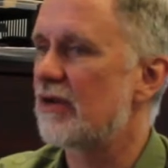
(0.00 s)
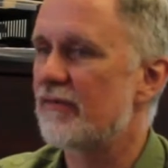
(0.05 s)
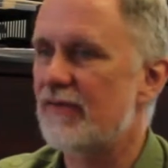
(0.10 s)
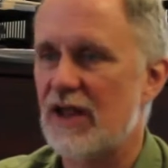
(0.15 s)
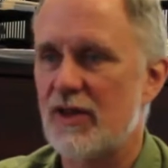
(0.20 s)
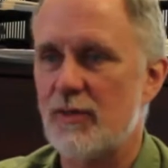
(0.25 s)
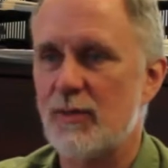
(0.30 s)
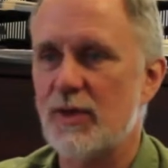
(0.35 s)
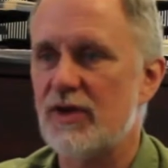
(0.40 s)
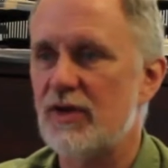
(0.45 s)

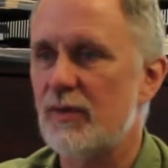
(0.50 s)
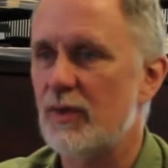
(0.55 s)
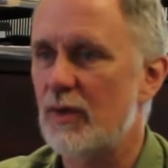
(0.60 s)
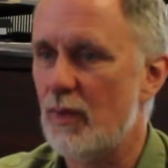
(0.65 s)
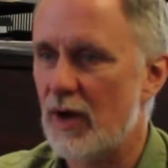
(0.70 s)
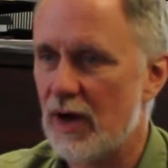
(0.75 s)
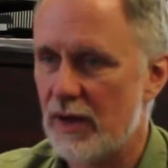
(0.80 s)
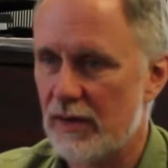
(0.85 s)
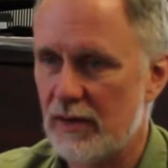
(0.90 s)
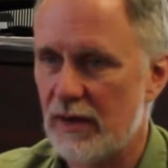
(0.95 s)
investments do we
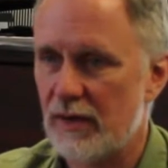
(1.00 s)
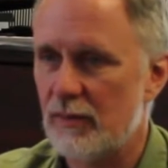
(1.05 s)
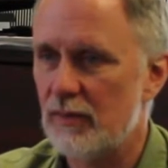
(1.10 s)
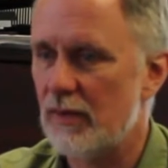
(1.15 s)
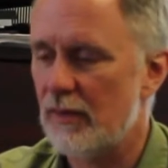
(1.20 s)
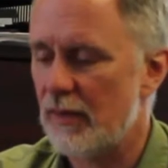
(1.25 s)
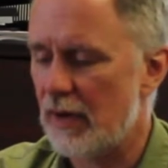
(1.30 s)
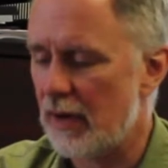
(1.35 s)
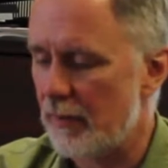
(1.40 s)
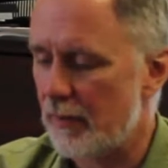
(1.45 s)
want
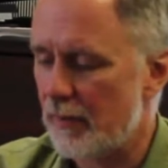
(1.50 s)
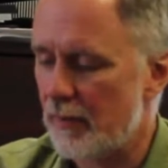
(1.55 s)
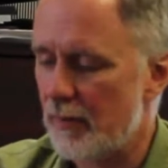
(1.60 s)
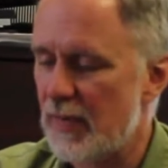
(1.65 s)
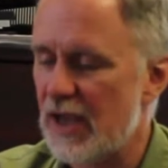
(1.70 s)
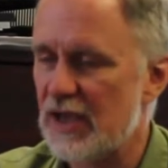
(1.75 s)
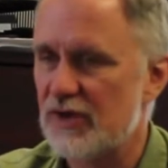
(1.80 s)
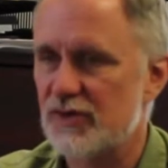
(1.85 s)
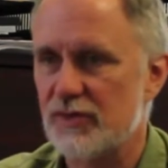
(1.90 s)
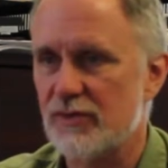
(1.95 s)
to
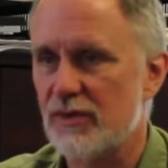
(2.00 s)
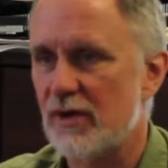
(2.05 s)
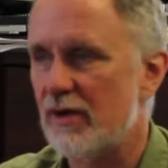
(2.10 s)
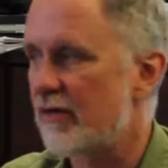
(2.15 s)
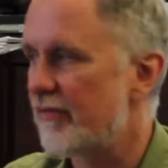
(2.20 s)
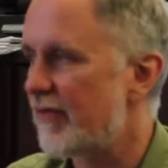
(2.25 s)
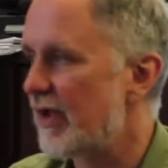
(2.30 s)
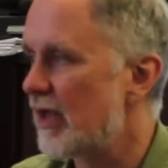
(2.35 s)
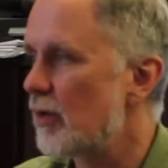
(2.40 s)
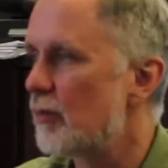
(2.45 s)
make sure
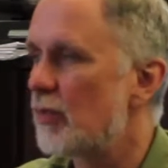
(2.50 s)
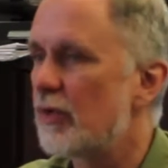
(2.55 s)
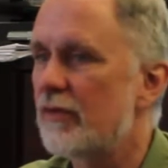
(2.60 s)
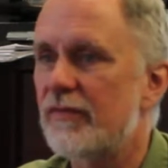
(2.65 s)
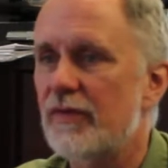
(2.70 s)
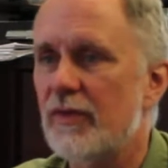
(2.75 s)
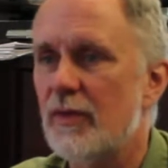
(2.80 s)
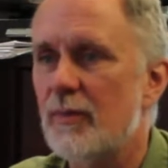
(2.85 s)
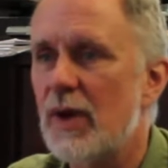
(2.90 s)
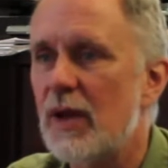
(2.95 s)
are available
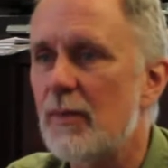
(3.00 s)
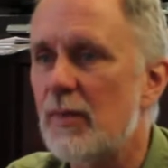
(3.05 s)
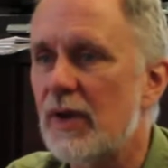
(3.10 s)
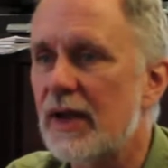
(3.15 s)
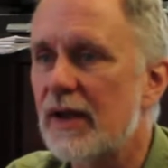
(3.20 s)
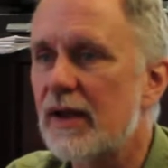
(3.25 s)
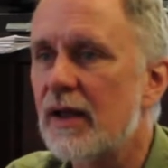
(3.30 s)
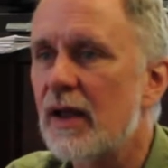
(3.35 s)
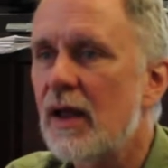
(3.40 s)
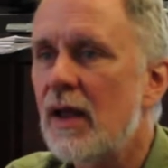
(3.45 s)
for the
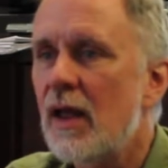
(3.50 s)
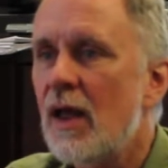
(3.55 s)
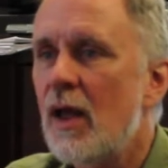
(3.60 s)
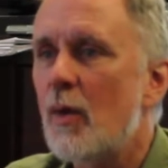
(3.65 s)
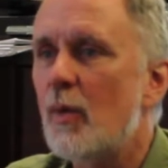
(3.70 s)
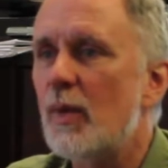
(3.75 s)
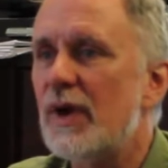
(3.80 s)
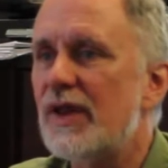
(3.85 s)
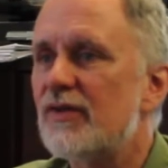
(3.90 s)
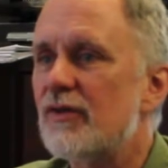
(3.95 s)
public?
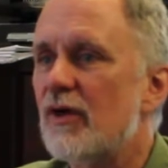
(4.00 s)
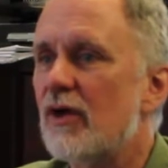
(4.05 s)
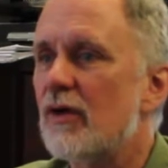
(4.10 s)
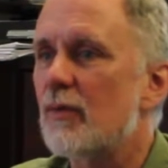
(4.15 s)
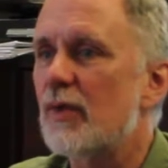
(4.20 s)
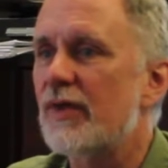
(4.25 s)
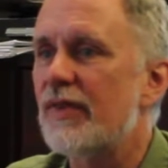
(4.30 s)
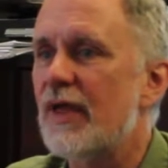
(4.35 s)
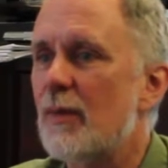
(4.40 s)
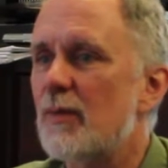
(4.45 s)
We
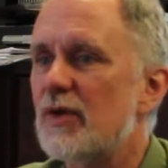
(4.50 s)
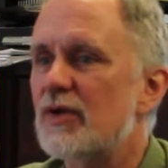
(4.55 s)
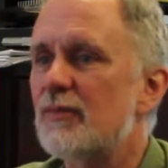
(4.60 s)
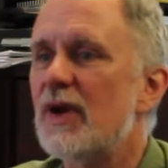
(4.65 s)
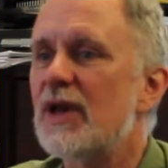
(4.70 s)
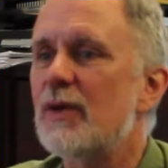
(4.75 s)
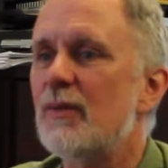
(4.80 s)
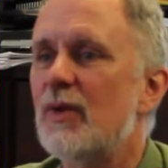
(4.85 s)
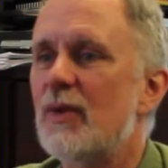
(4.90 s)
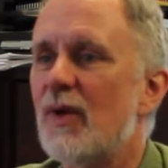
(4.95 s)
start with how much
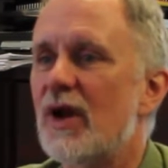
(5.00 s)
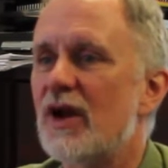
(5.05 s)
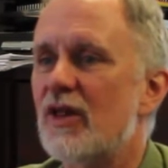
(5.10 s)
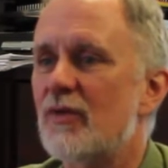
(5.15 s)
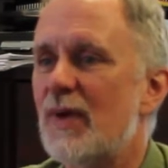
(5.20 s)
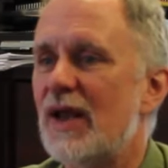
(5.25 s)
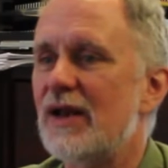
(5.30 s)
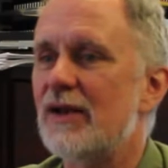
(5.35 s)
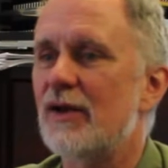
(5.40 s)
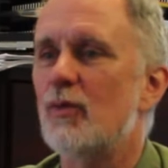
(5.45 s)
money we want
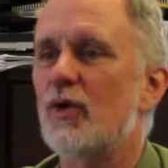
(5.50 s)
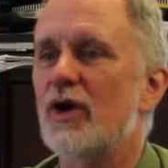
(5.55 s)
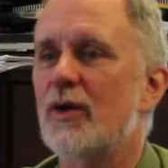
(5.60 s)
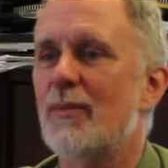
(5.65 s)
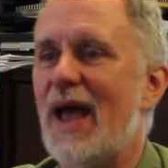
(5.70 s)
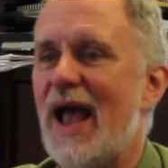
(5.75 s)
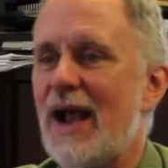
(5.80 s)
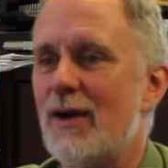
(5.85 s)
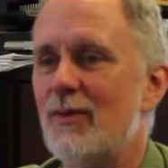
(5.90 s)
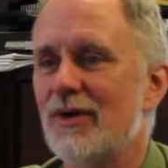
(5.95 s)
to spend and work
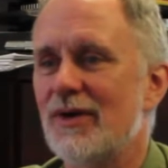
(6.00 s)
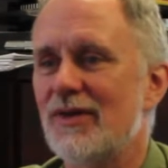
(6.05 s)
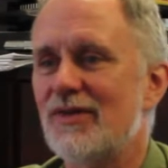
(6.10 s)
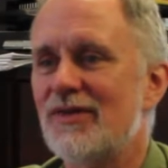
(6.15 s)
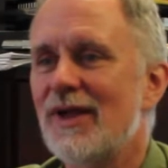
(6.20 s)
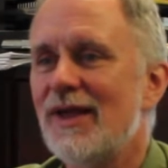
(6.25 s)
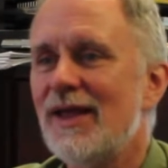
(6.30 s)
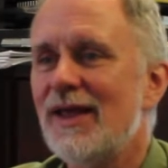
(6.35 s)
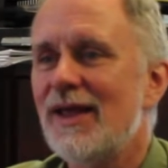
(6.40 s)
backwards.